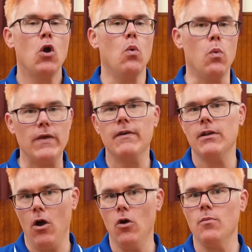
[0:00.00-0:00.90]
with
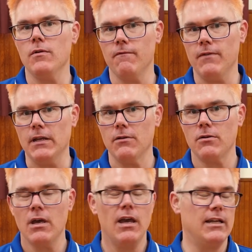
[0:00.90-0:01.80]
an open
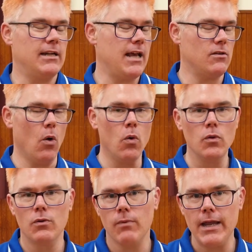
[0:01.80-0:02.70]
finish. And it has
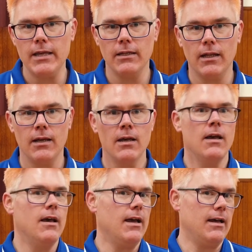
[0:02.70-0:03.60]
all the regular
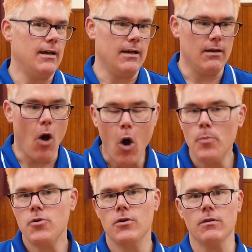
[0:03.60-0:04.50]

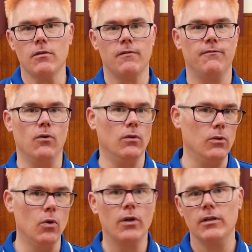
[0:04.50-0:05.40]
options for
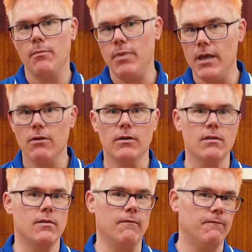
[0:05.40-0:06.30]
look and
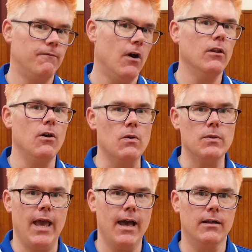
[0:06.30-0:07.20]
appearance and
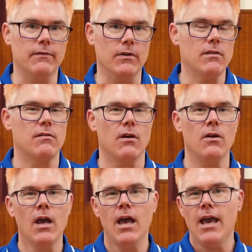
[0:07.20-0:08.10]
follows out of it. So
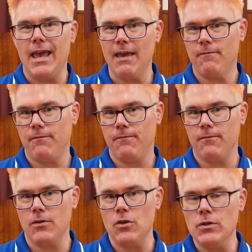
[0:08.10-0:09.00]

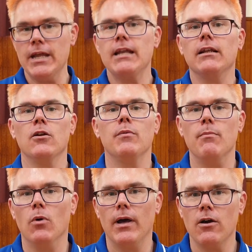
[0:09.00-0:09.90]
if you need a little
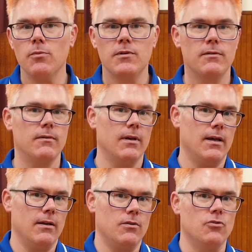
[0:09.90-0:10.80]
bit more help
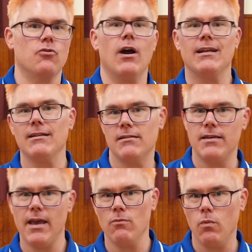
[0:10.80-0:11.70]
to try and
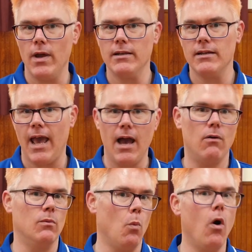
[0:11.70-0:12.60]
understand when and
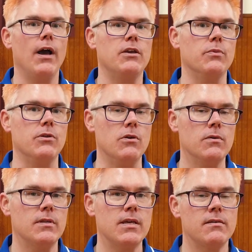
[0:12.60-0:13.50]
how and why you would
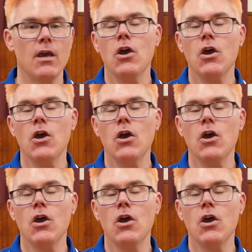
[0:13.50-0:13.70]
use this,